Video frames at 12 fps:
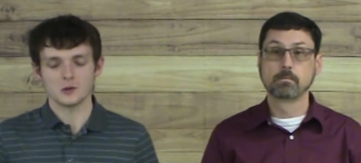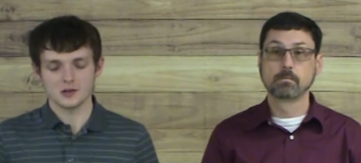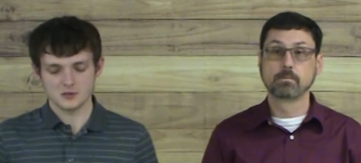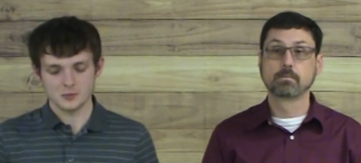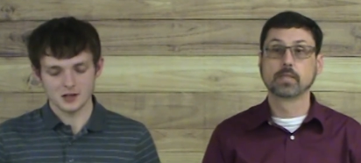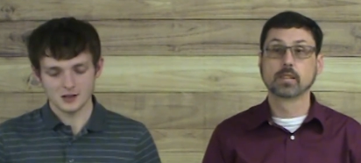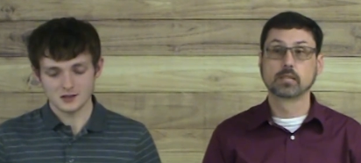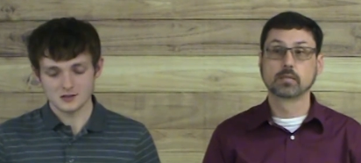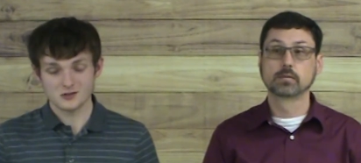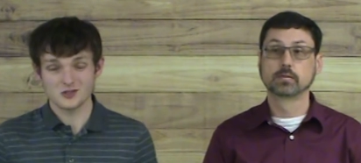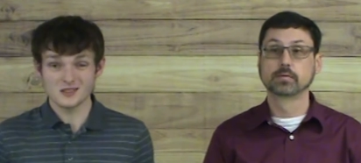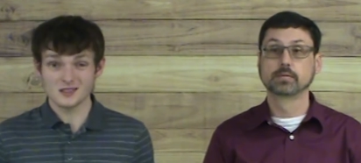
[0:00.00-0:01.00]
Speaker 1: to us,
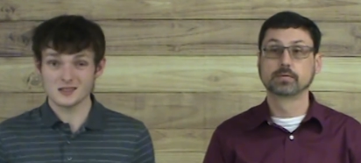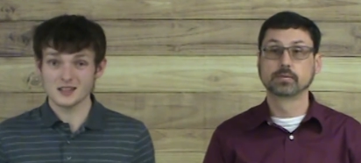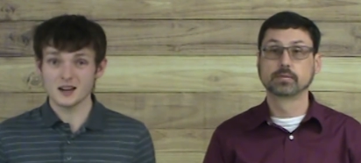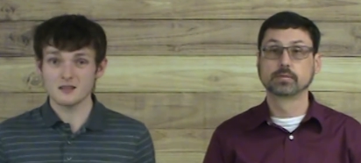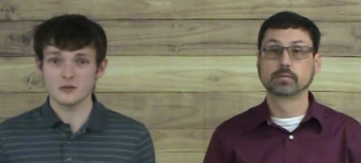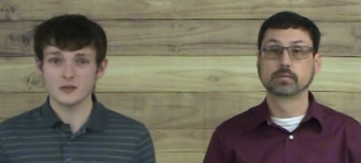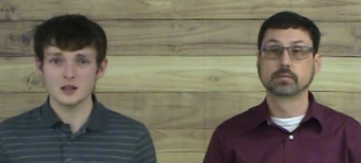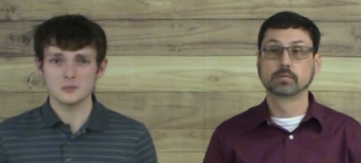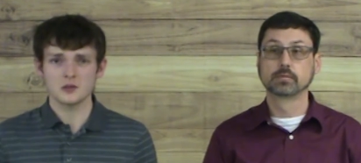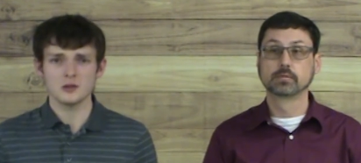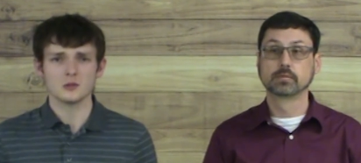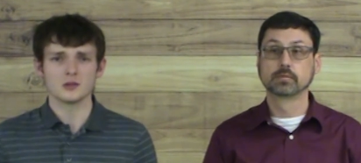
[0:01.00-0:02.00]
because Jesus died for
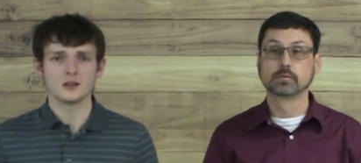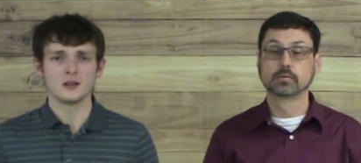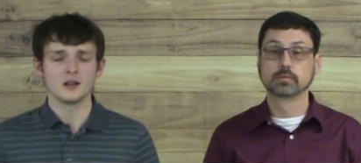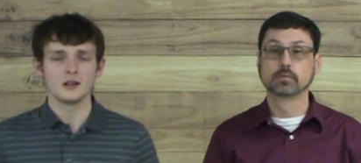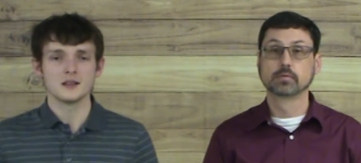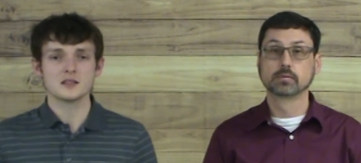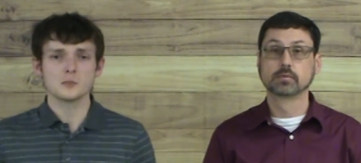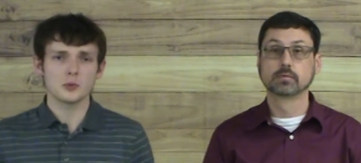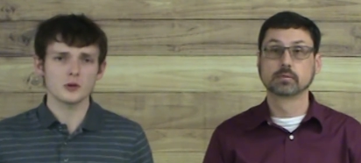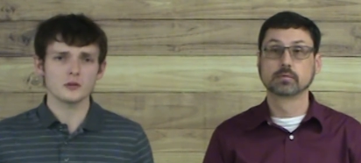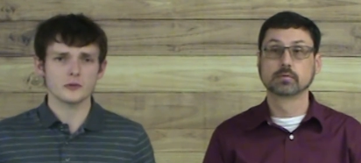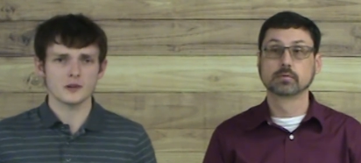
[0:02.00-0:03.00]
them too, and it's
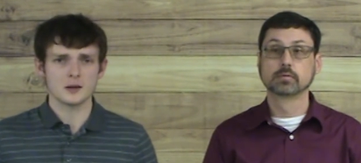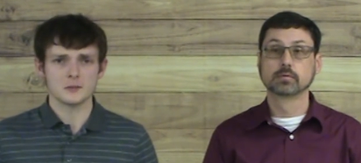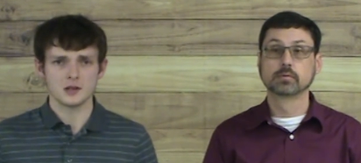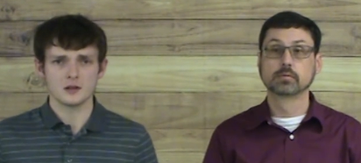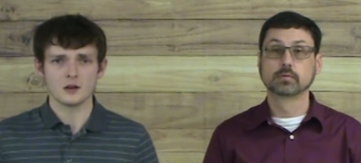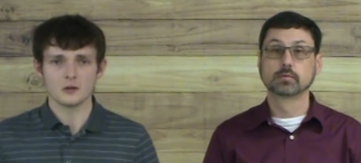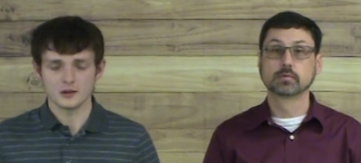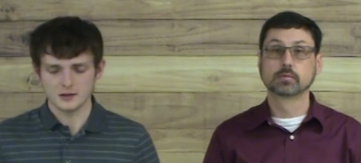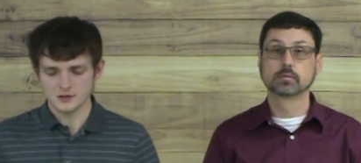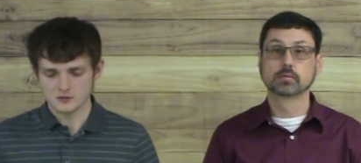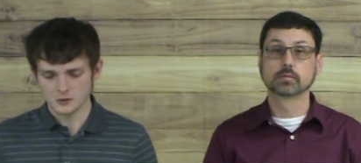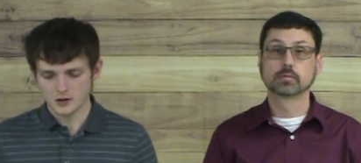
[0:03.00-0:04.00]
important for them to know
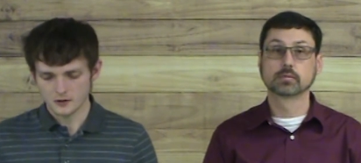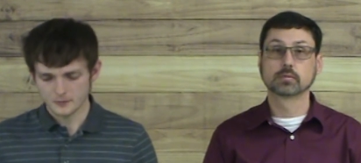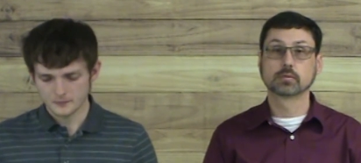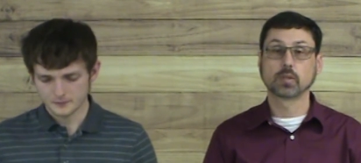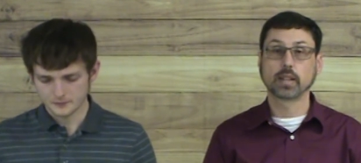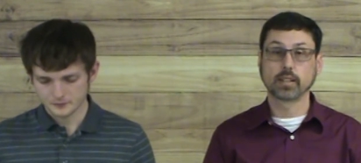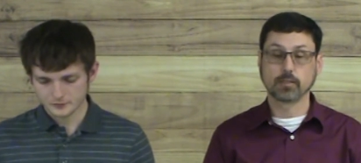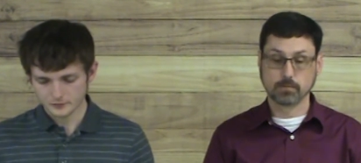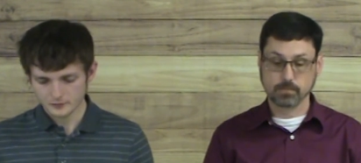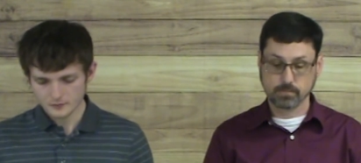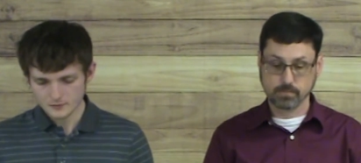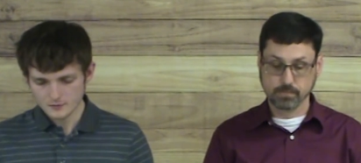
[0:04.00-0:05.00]
it as well. Right.
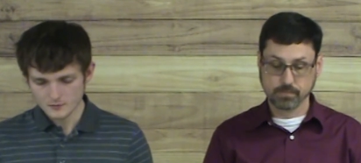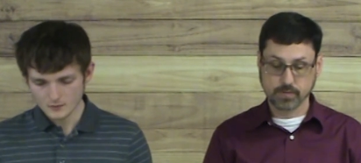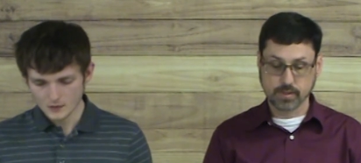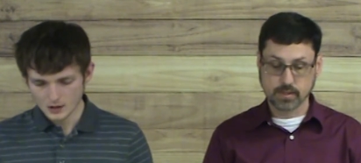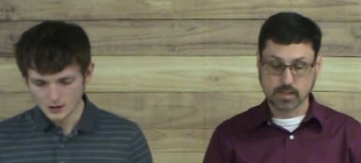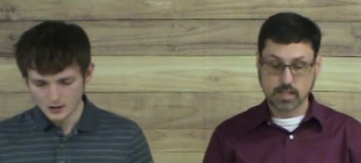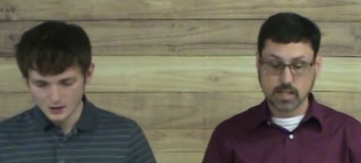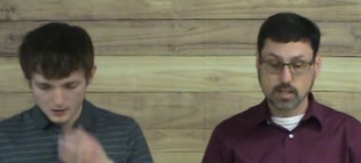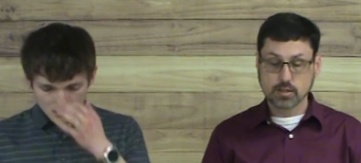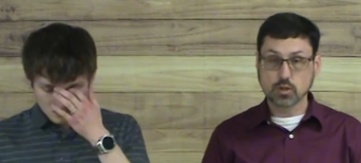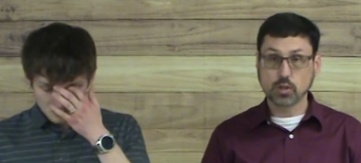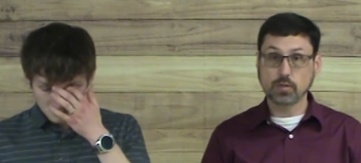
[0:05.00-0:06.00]

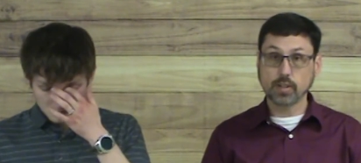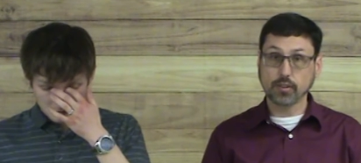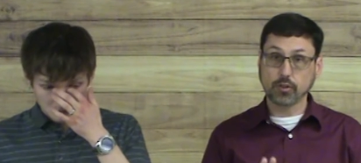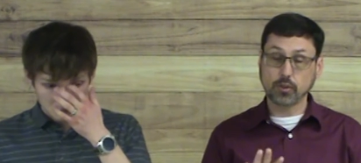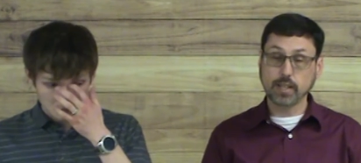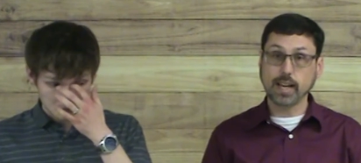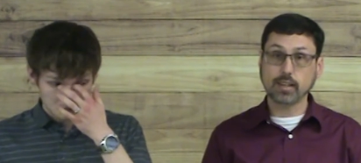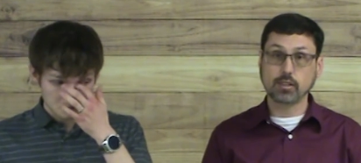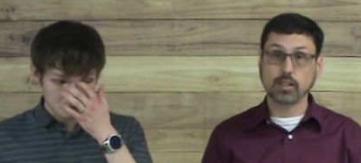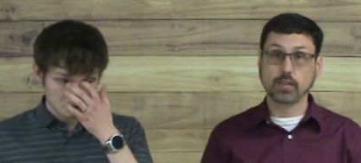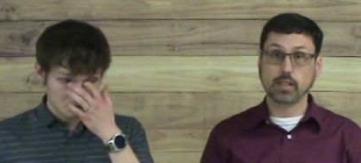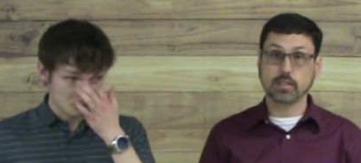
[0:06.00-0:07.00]
Speaker 2: So you've got three
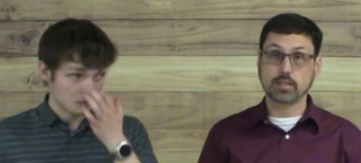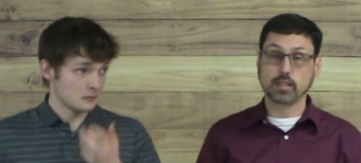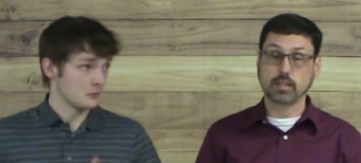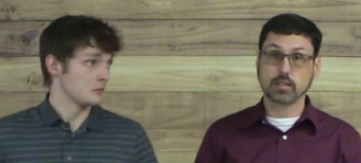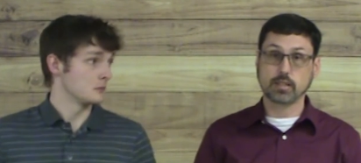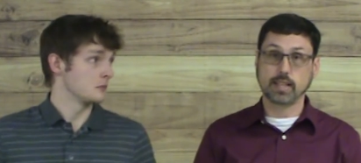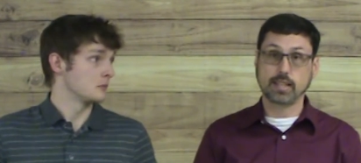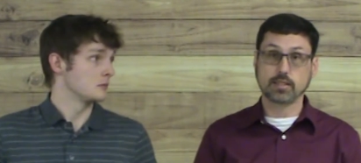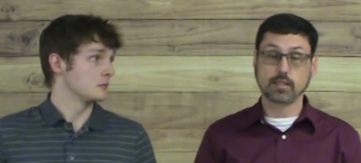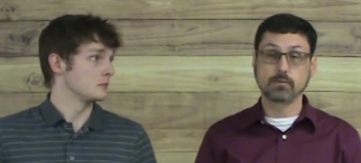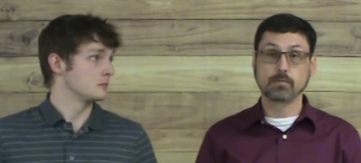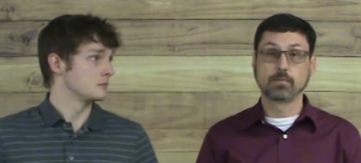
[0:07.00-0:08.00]
activities in this
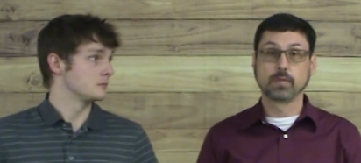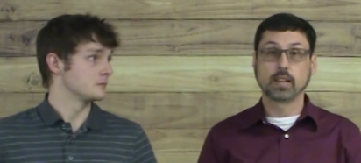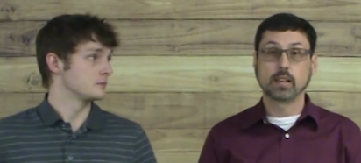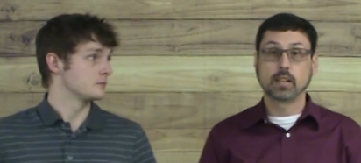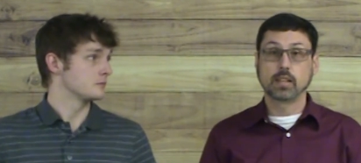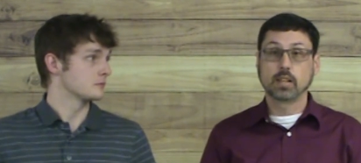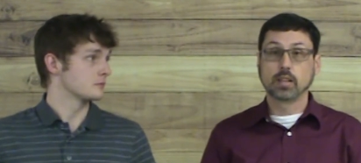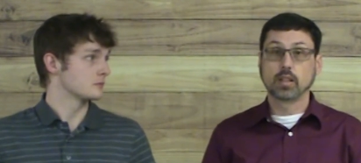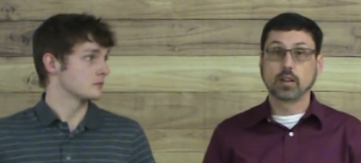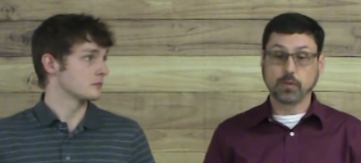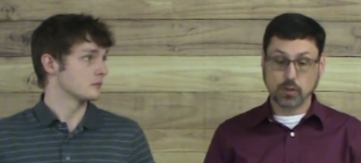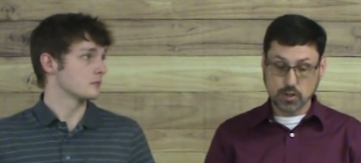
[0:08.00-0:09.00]
lesson.
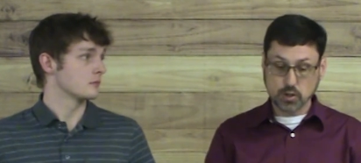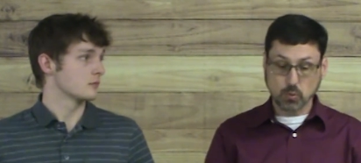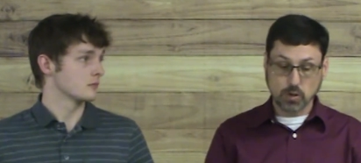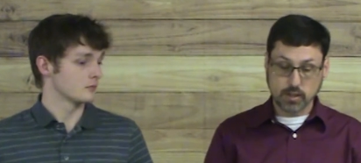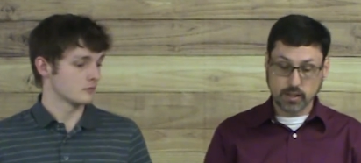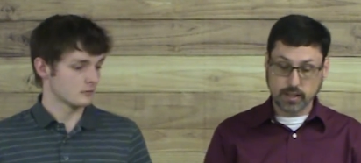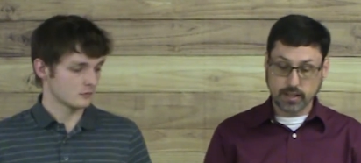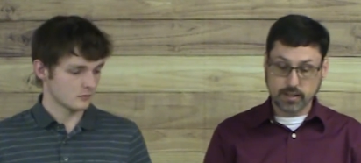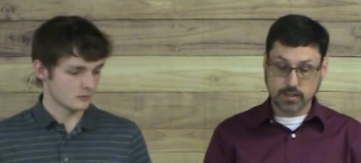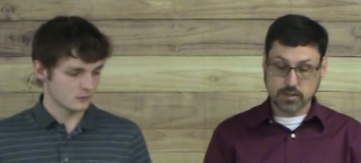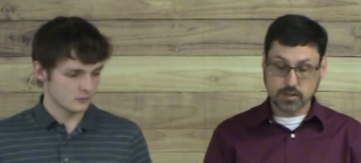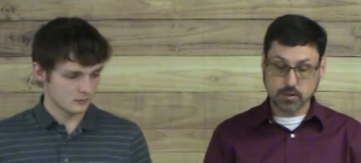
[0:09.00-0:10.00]
The first one
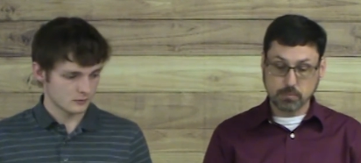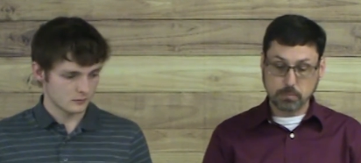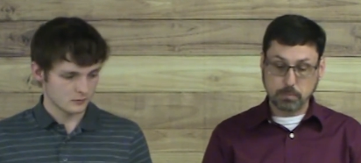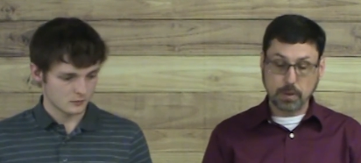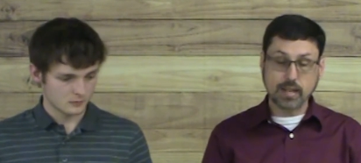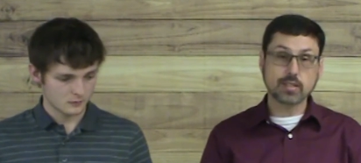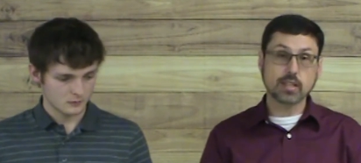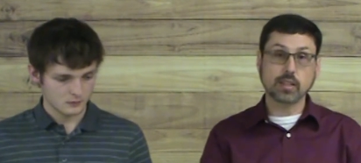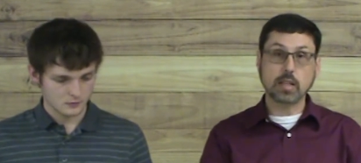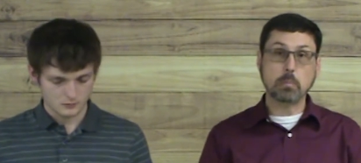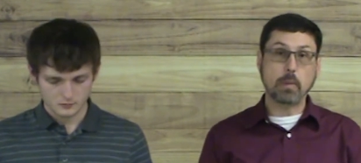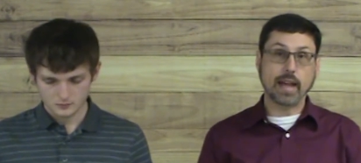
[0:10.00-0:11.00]
is
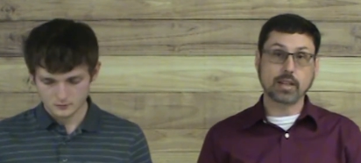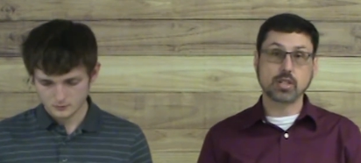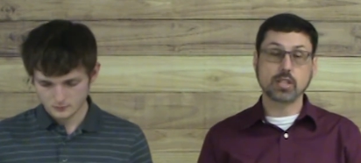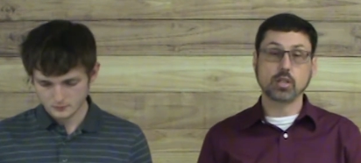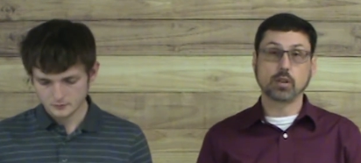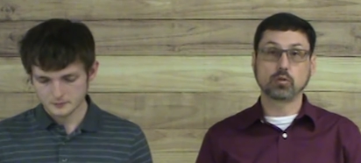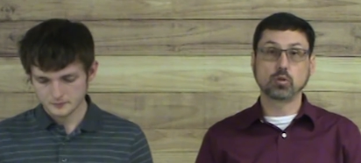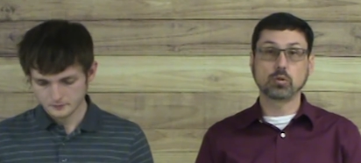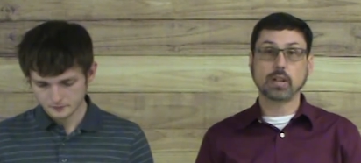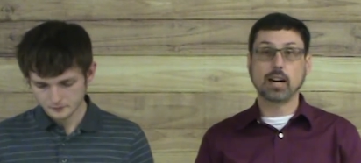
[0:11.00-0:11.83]
basically matching. You have two